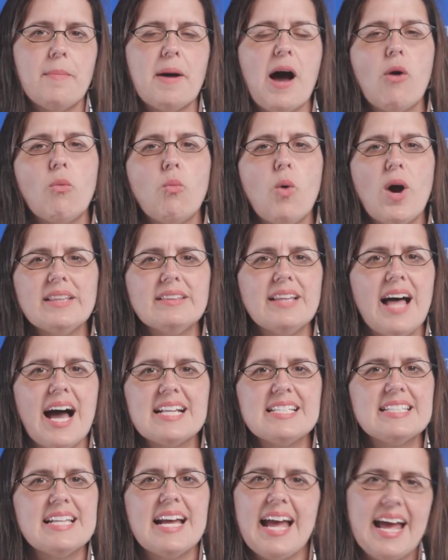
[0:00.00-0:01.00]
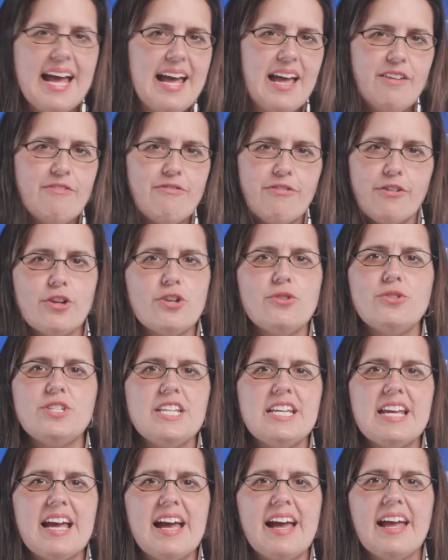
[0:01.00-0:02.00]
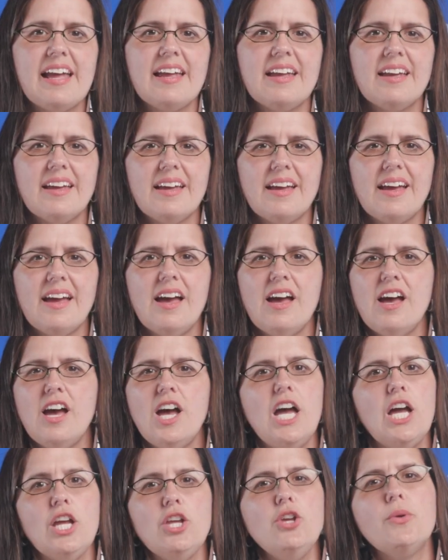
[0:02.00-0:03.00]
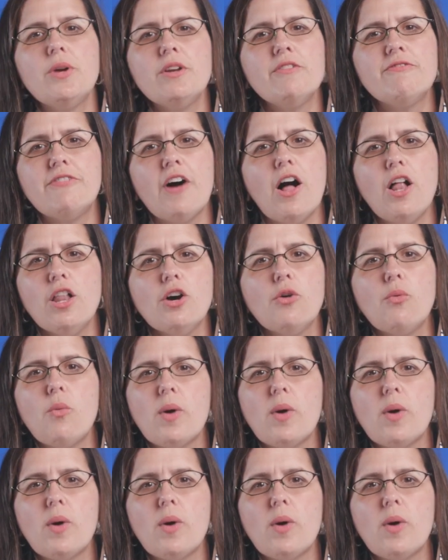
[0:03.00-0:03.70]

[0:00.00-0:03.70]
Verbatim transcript: about what lies ahead for UTA. You can follow